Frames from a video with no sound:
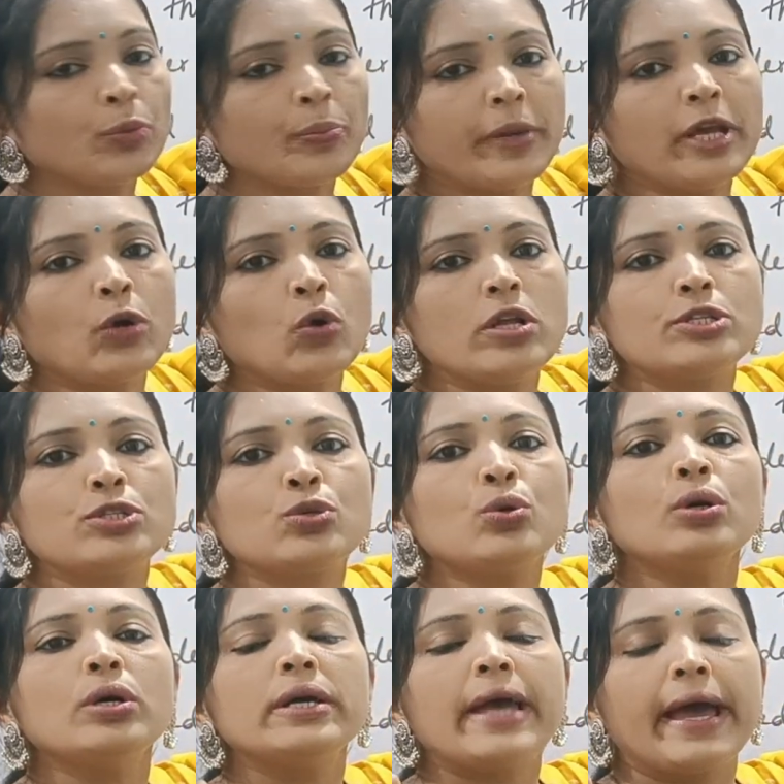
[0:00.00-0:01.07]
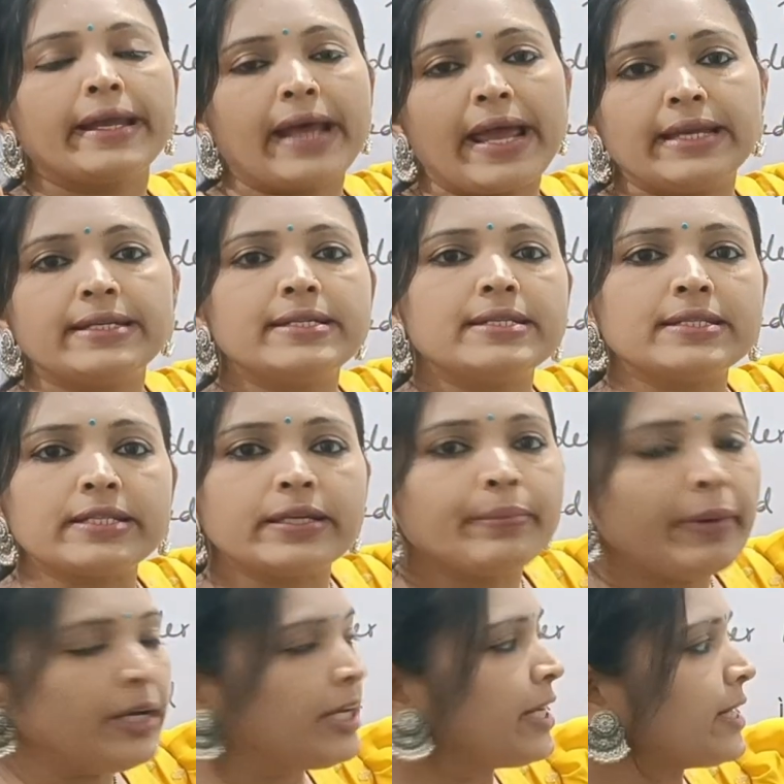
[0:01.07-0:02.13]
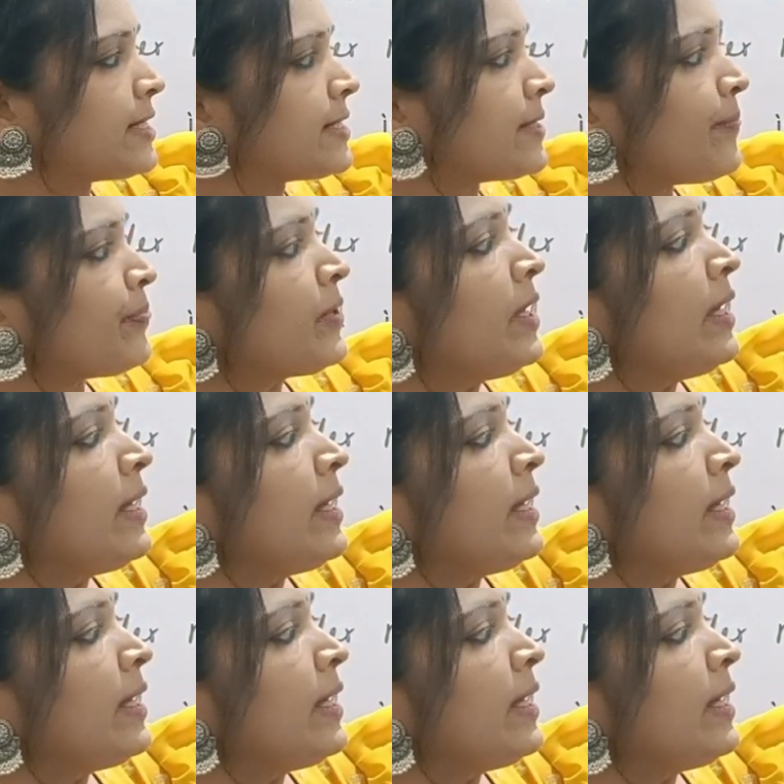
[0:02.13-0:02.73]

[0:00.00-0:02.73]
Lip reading: should be equal to an identity matrix.